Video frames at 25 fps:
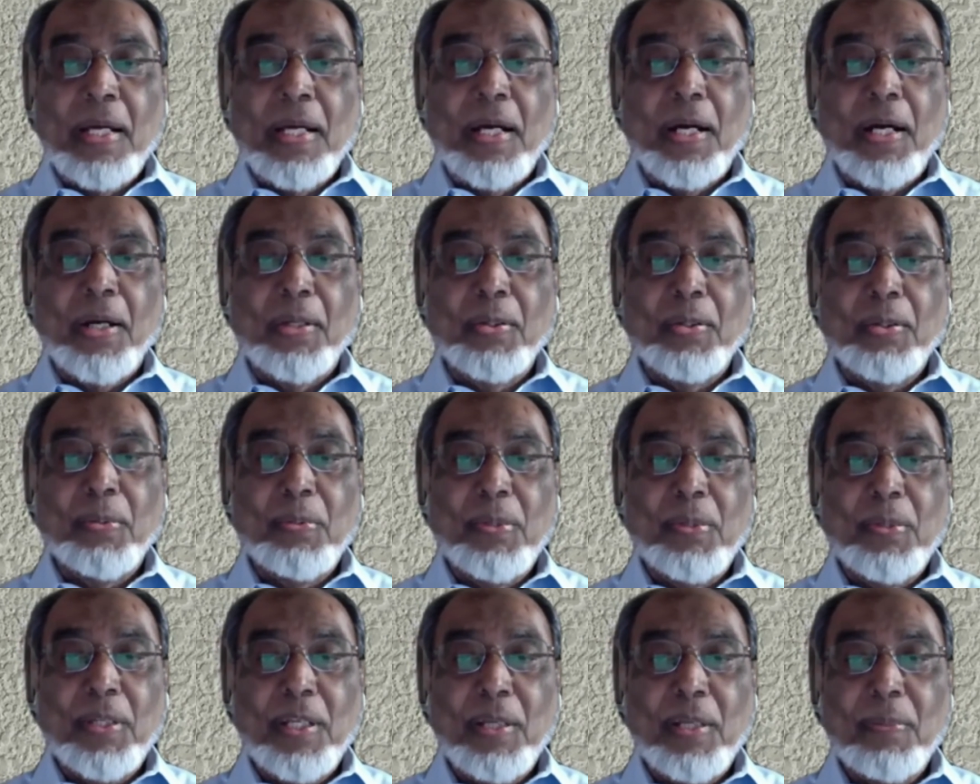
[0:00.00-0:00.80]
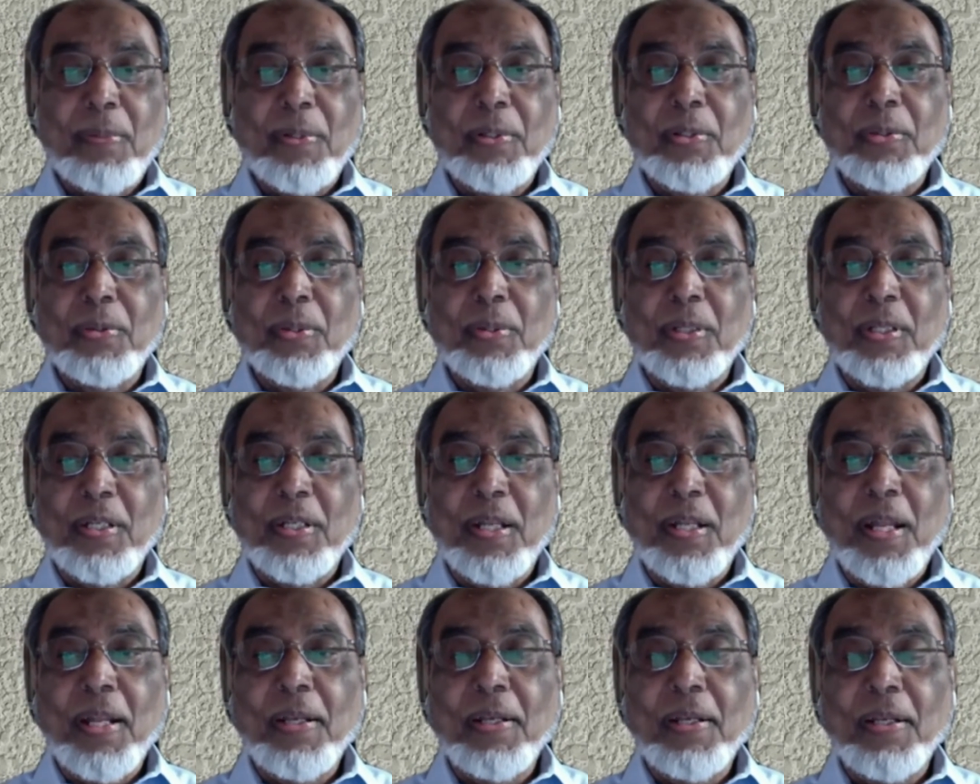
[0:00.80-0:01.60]
to be able to
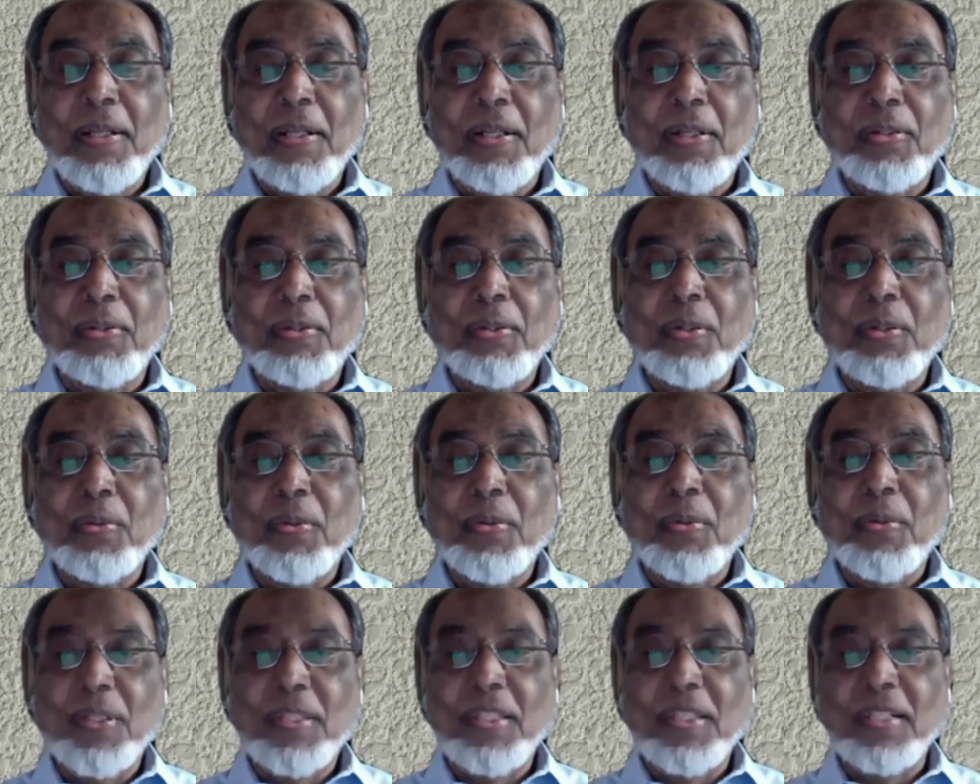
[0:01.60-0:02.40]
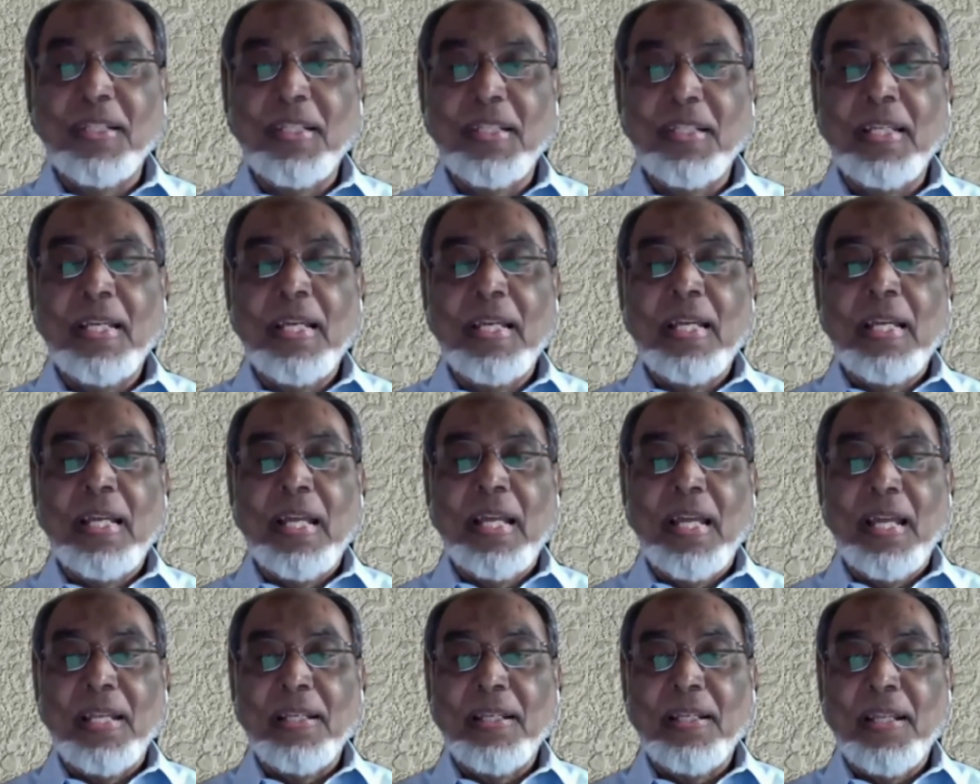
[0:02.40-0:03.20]
attend a university
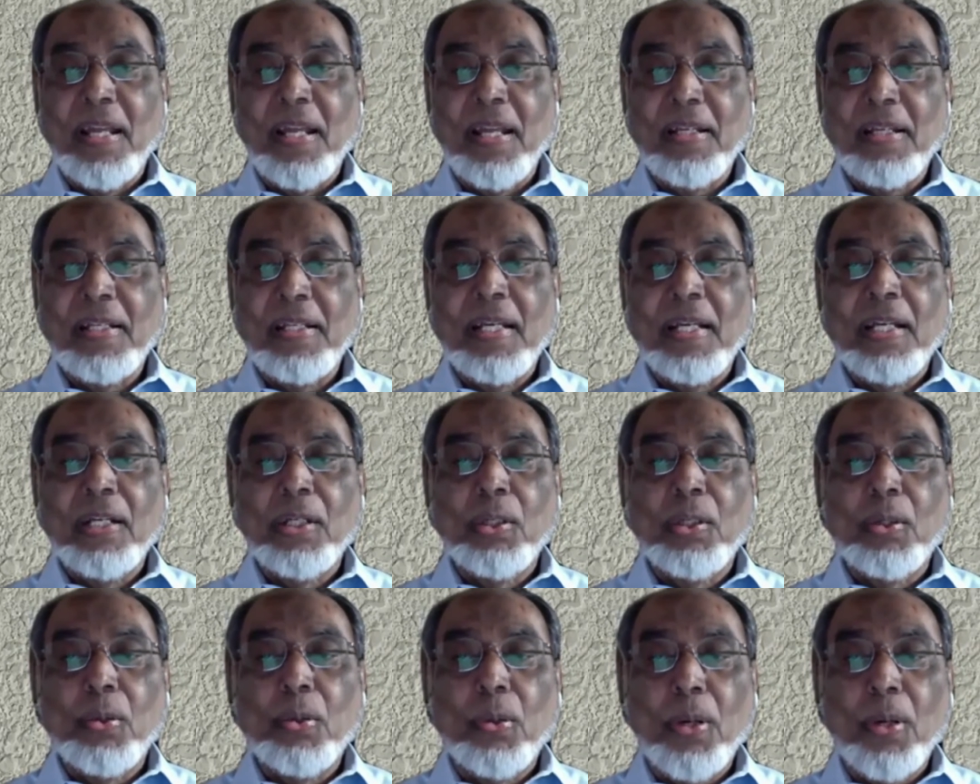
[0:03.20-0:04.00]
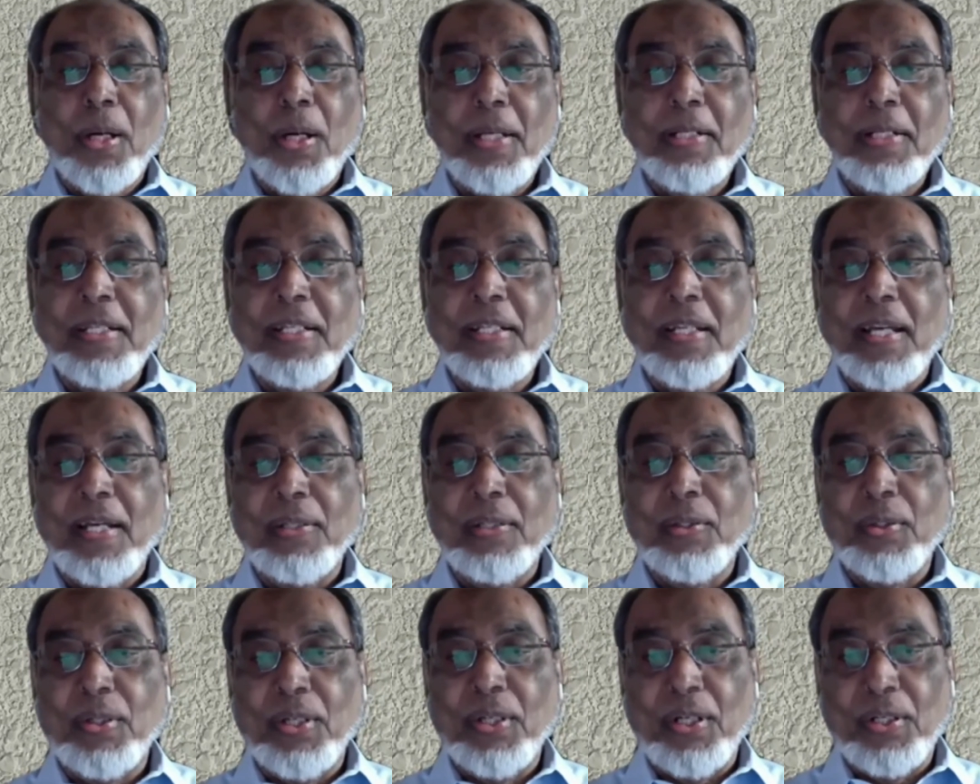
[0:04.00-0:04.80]
and get quality
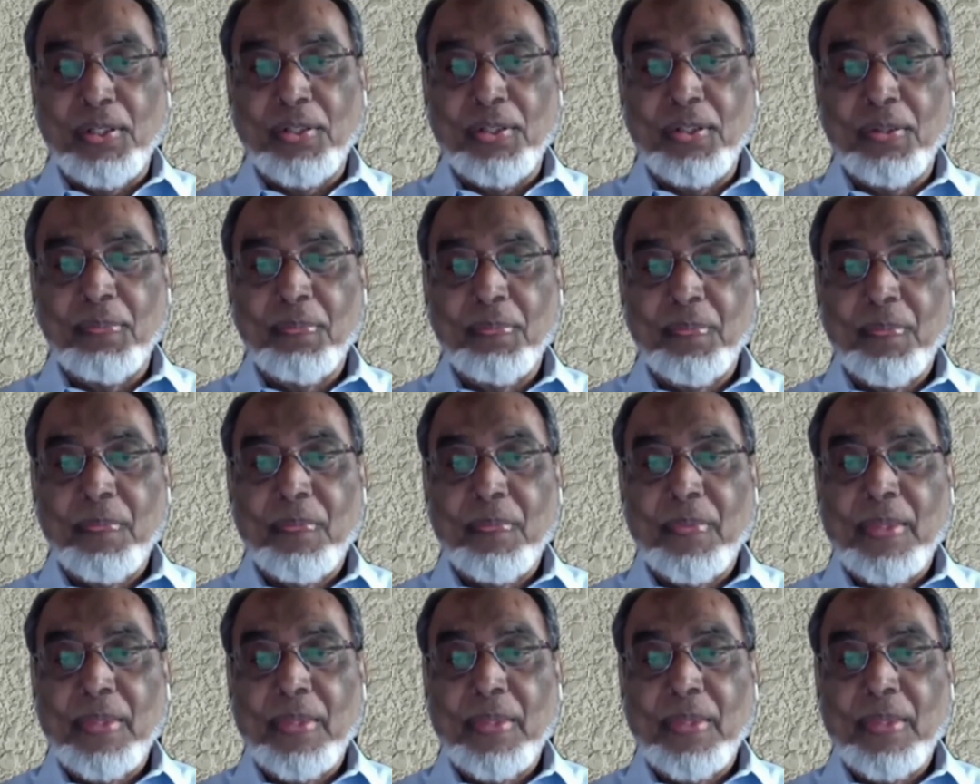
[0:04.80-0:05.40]
education.